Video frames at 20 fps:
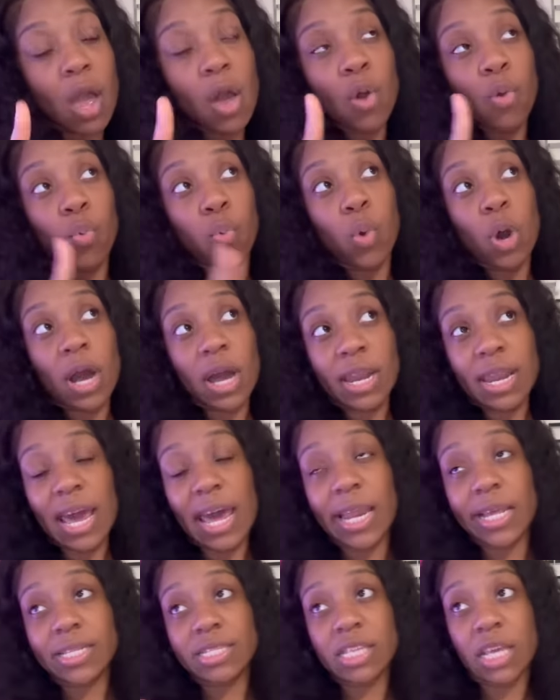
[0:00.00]
One
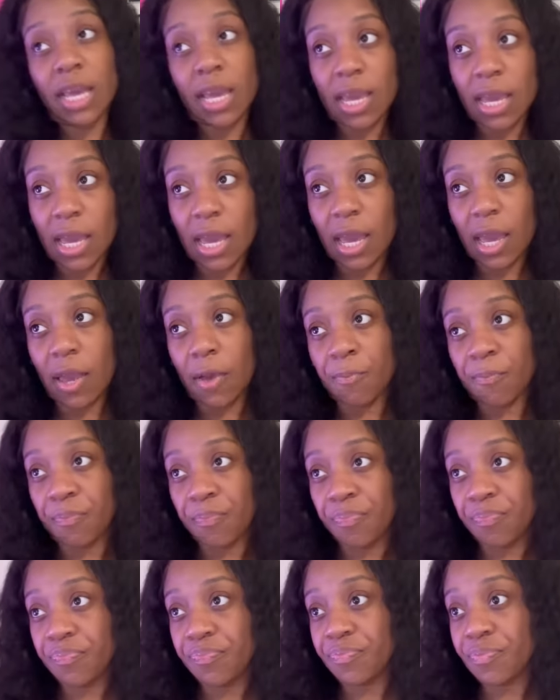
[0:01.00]
out of ten.
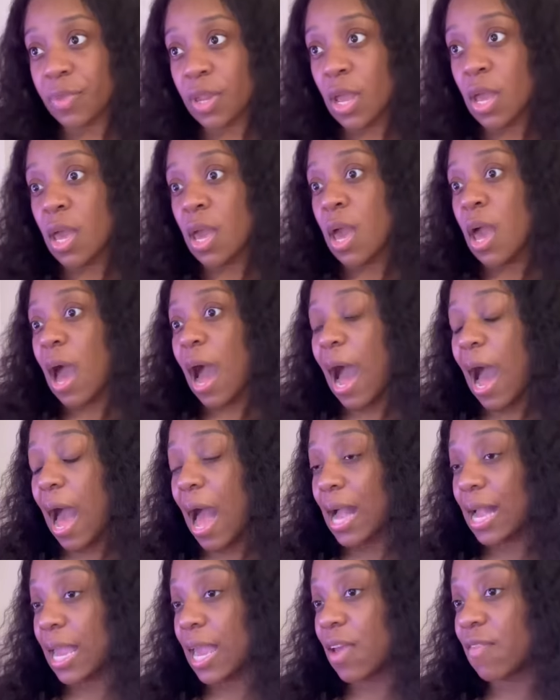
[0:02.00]

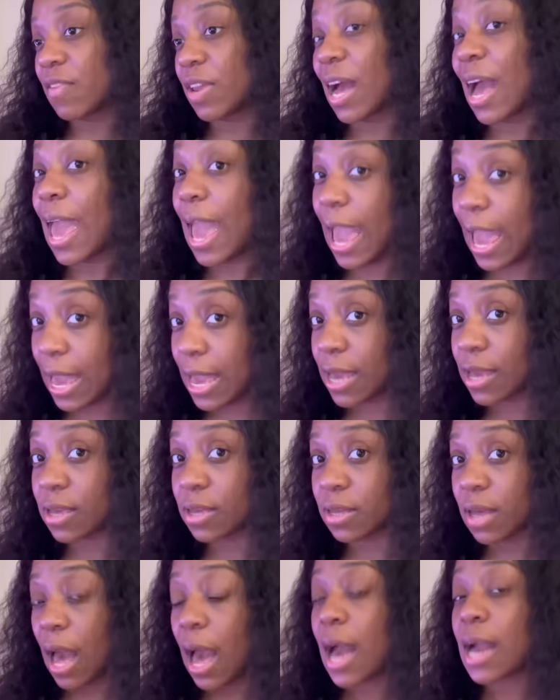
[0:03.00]
I give it a
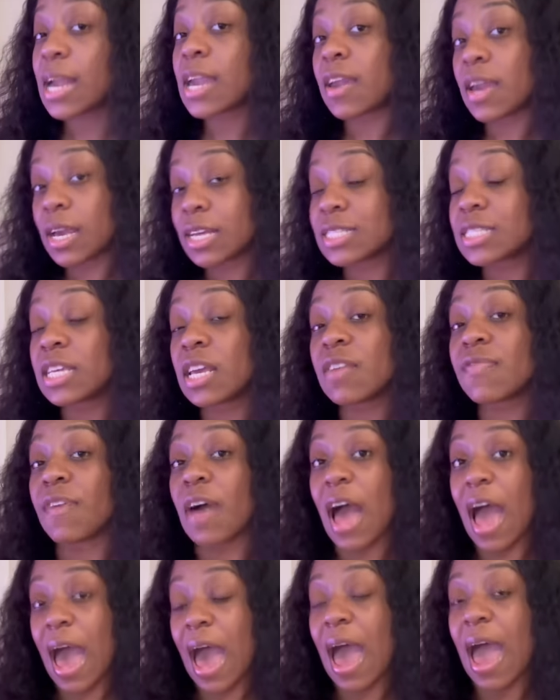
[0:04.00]
eight. I give his teeth
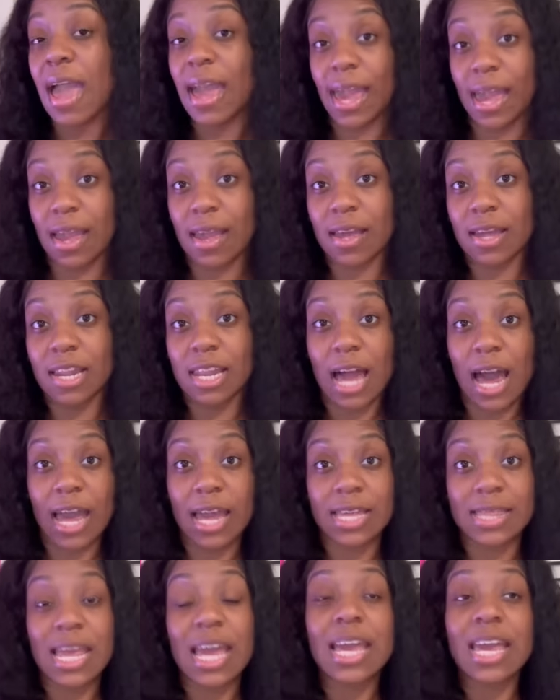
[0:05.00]
a high eight.
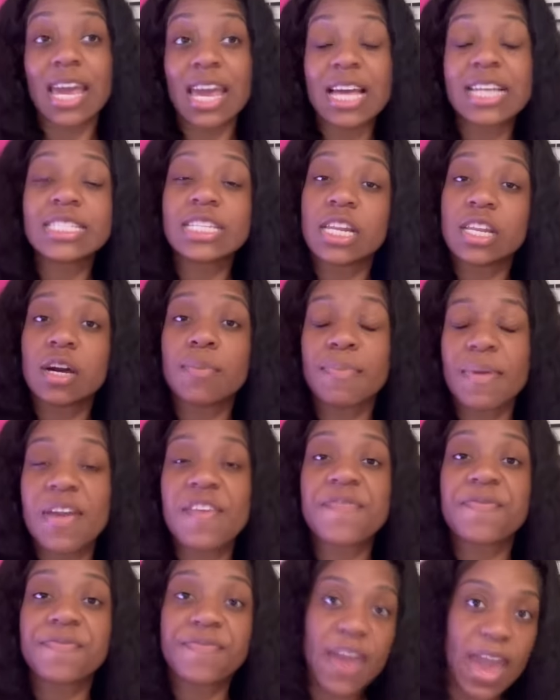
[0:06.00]
Like they is a little
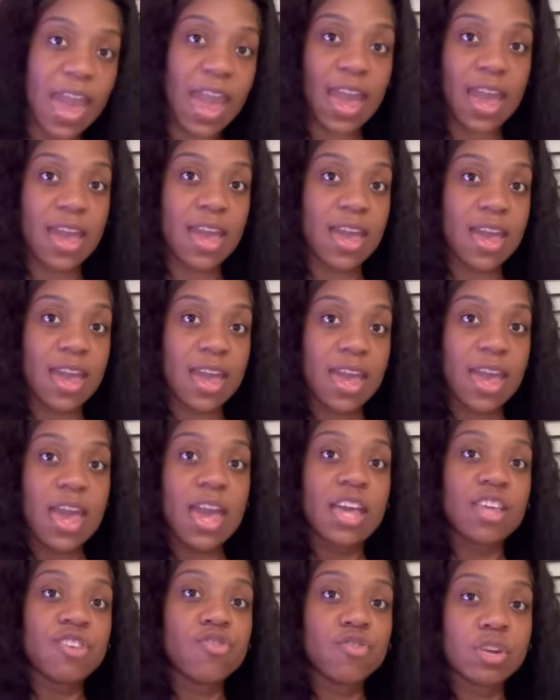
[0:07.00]
bit fat.
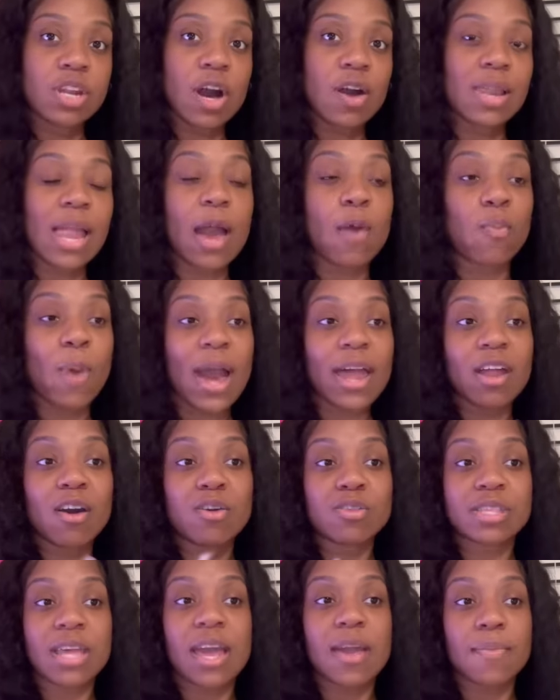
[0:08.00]
You know, like why
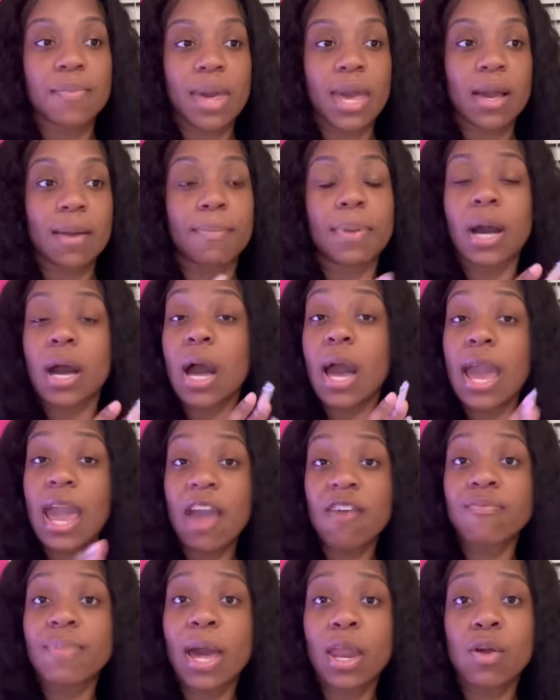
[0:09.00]
don't they make but
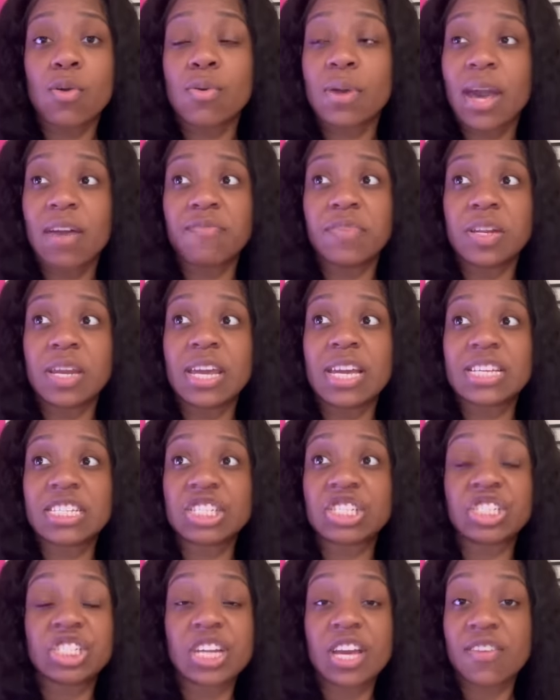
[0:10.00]
everybody who got
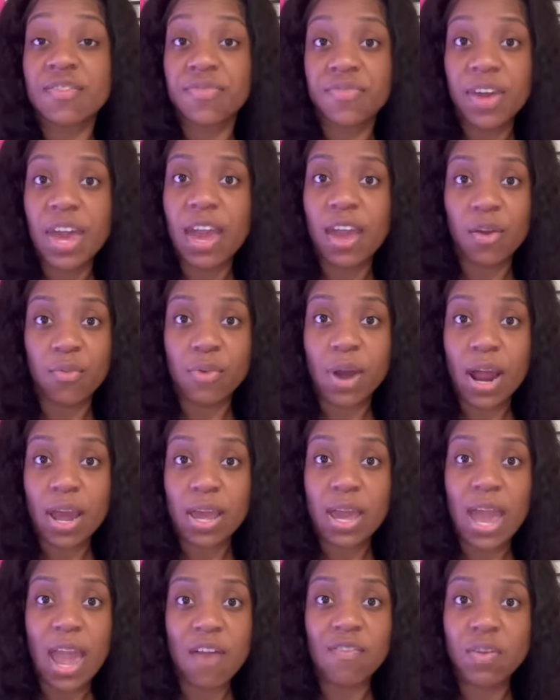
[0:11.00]
veneers shit fat,
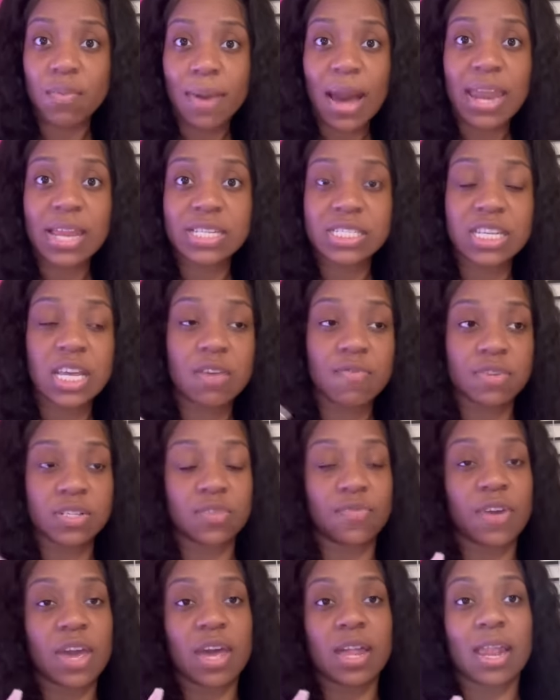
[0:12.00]
right? Everybody teeth
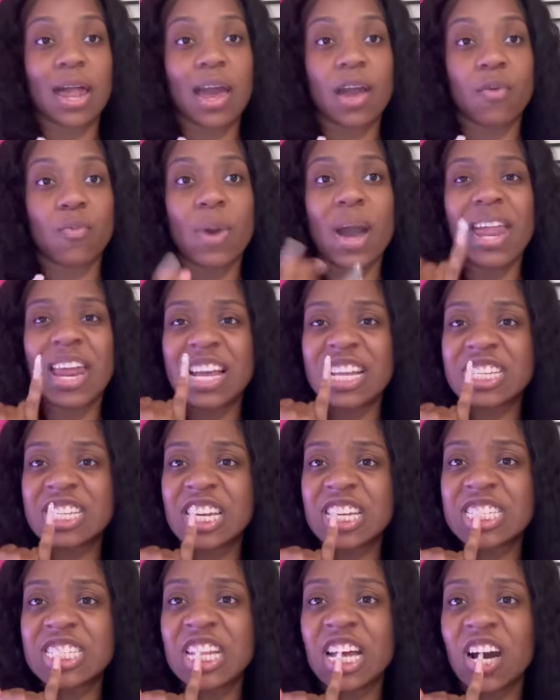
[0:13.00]
is fat. Like why they
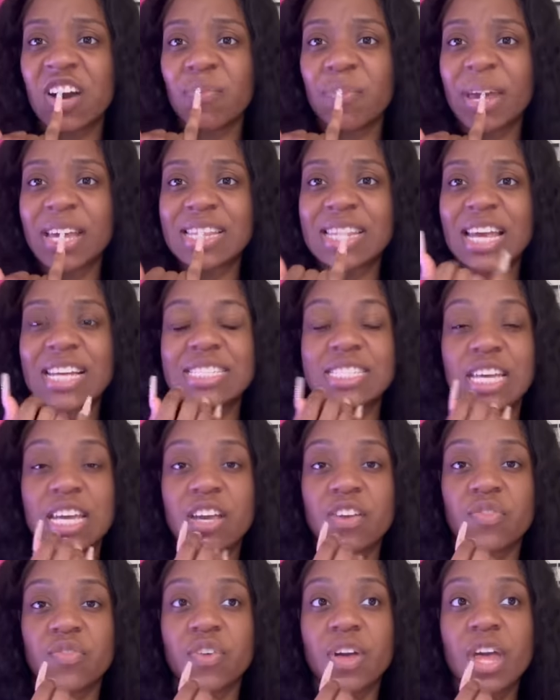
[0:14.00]
just don't make their
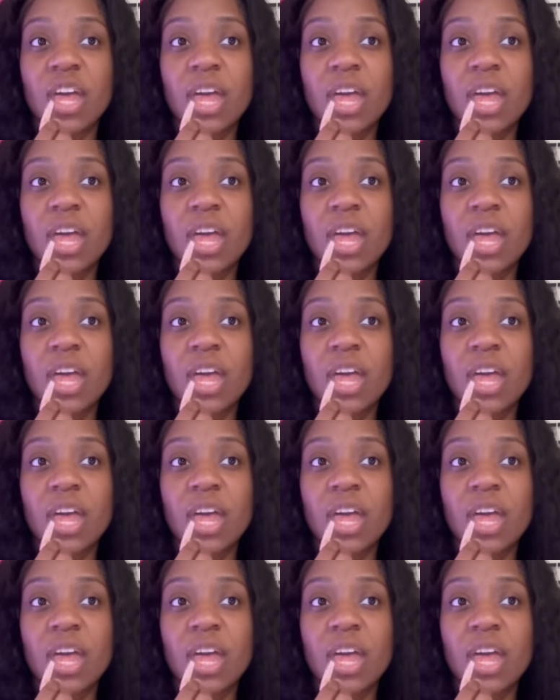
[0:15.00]
teeth